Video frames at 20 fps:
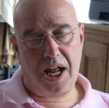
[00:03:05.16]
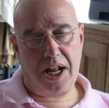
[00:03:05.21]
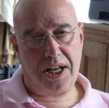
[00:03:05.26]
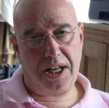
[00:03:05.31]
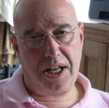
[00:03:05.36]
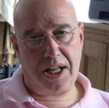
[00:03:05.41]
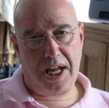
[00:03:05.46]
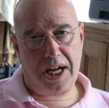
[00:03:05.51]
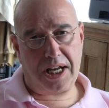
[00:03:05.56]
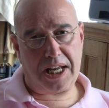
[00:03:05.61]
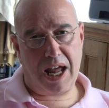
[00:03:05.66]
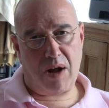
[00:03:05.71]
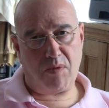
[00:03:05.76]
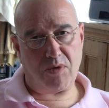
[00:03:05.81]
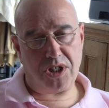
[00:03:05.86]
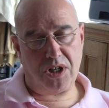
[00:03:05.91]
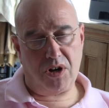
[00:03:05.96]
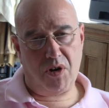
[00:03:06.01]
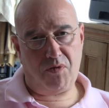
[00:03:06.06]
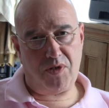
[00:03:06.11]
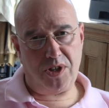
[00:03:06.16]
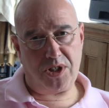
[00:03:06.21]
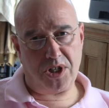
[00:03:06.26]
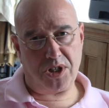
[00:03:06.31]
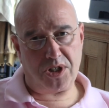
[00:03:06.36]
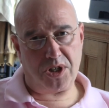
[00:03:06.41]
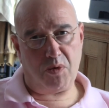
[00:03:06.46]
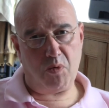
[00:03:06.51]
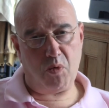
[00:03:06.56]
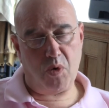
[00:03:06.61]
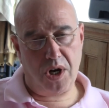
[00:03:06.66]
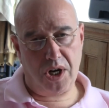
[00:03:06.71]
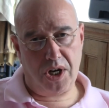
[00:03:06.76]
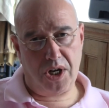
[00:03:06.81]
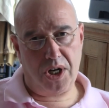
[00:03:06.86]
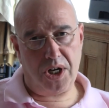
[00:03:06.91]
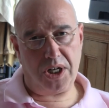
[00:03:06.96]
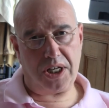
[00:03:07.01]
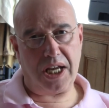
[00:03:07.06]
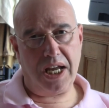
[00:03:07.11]
and their council officers at
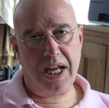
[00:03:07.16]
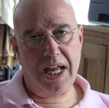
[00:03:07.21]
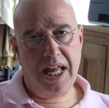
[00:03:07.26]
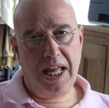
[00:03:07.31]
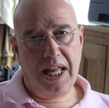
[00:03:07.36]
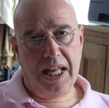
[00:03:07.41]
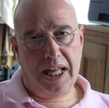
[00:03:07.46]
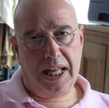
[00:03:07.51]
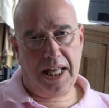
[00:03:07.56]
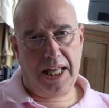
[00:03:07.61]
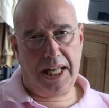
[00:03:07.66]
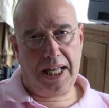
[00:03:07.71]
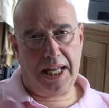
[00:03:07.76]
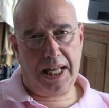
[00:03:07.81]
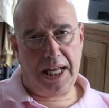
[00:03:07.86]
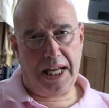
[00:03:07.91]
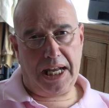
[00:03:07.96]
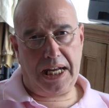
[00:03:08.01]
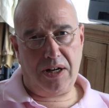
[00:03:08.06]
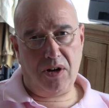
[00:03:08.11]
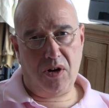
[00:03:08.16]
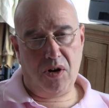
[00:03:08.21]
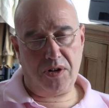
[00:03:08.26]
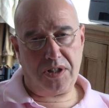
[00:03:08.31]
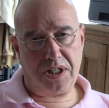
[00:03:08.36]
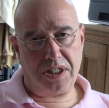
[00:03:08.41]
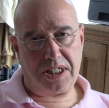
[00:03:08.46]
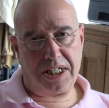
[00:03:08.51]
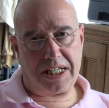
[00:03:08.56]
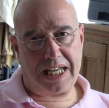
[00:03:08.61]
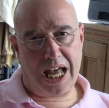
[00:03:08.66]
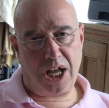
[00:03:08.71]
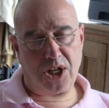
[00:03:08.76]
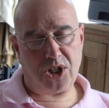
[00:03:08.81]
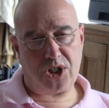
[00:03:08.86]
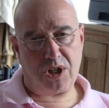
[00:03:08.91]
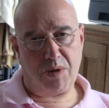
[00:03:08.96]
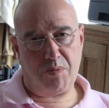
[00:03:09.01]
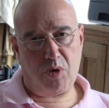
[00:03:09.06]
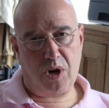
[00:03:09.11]
work uh, in order to
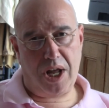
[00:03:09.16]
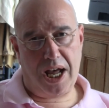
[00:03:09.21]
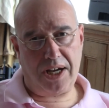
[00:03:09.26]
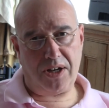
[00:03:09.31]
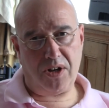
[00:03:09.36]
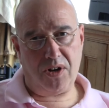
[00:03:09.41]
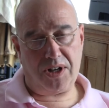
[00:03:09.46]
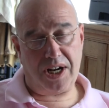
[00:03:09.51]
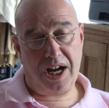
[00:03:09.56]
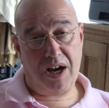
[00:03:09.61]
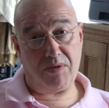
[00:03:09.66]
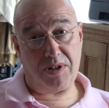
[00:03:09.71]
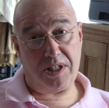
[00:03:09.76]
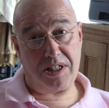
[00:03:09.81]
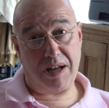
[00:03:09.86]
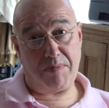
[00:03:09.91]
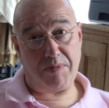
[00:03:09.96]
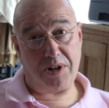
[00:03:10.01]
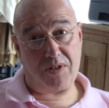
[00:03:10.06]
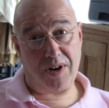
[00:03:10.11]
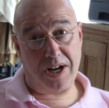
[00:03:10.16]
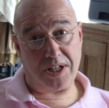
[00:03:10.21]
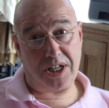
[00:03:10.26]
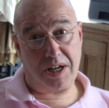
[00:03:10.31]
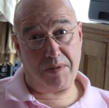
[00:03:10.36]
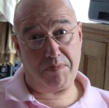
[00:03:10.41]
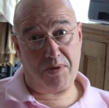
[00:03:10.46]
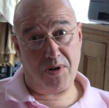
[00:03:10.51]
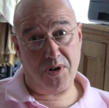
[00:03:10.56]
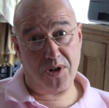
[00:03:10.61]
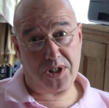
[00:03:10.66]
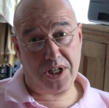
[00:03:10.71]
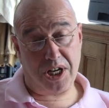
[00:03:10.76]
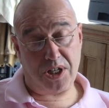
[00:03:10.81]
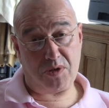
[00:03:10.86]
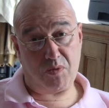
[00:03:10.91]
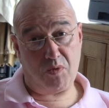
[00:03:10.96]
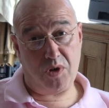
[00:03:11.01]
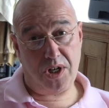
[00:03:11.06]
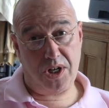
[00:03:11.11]
cast some light on how the democratic
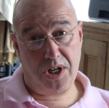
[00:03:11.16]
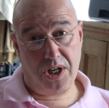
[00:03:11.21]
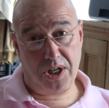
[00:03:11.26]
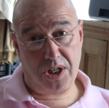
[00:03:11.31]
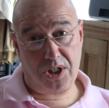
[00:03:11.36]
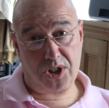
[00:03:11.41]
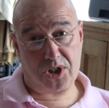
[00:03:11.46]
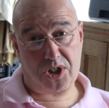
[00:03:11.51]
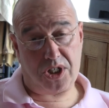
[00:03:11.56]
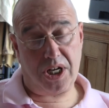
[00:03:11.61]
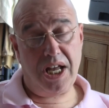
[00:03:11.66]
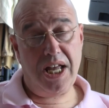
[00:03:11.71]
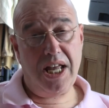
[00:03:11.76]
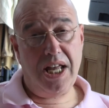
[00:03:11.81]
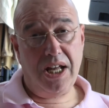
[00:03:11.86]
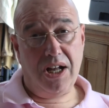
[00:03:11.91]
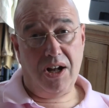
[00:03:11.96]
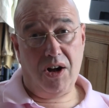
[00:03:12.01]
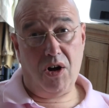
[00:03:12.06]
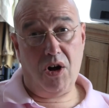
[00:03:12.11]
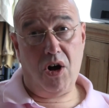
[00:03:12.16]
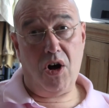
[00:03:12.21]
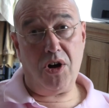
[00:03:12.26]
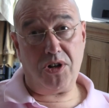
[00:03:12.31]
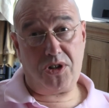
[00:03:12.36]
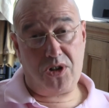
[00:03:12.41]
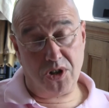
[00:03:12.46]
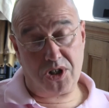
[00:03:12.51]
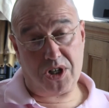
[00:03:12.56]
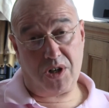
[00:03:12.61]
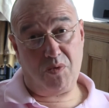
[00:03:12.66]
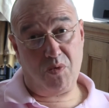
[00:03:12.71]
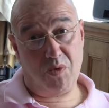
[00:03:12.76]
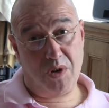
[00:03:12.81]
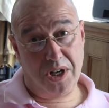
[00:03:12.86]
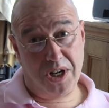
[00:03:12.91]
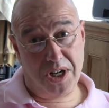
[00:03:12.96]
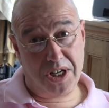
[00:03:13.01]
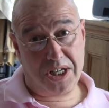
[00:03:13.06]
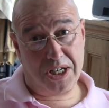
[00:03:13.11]
process works or, or doesn't
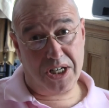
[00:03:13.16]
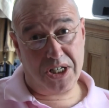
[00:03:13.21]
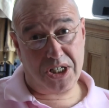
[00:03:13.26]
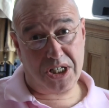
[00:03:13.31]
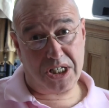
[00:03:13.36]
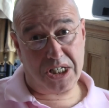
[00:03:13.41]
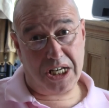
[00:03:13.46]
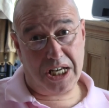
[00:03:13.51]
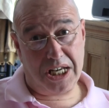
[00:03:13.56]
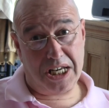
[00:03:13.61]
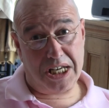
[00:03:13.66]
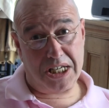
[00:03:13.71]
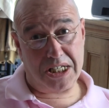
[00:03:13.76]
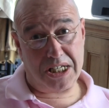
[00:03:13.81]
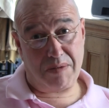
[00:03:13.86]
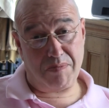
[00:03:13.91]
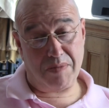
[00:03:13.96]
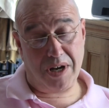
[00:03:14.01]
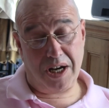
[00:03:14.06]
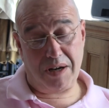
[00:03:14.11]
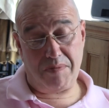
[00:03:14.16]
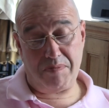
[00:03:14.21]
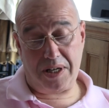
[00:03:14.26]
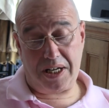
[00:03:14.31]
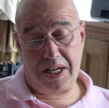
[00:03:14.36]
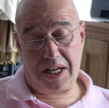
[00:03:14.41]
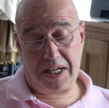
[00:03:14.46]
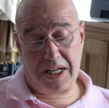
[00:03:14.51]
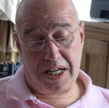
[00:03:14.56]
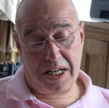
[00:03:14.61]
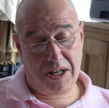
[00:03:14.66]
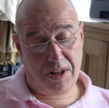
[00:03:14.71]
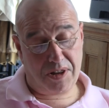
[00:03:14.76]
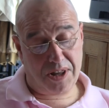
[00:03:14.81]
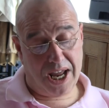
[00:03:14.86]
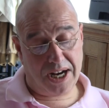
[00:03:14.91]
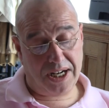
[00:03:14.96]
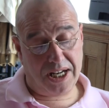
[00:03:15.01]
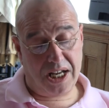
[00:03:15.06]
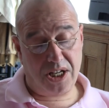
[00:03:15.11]
work, as, uh, as it might be in, in
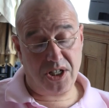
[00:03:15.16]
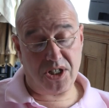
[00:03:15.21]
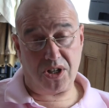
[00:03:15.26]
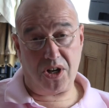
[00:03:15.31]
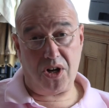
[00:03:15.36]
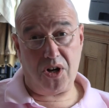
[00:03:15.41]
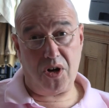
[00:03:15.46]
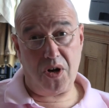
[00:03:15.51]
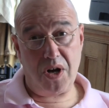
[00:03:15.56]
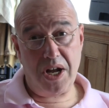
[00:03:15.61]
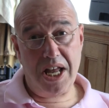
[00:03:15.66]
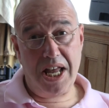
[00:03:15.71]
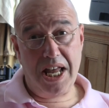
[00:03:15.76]
Thanet. So